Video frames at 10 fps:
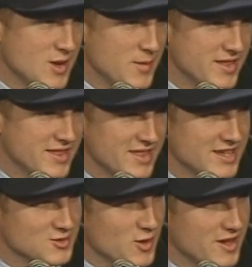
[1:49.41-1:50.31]
I mean,
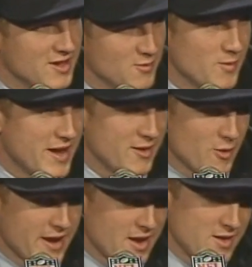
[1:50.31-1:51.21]
that's why
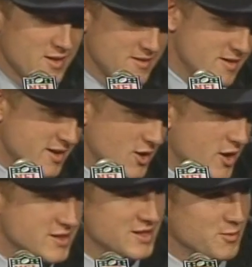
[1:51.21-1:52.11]
you know,
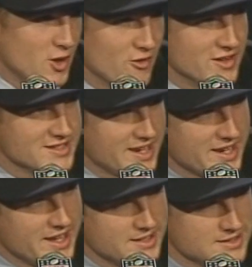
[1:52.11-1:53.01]
I seem nervous, I
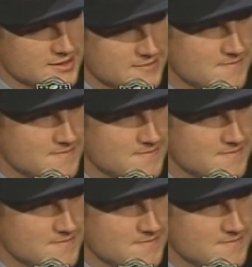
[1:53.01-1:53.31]
guess.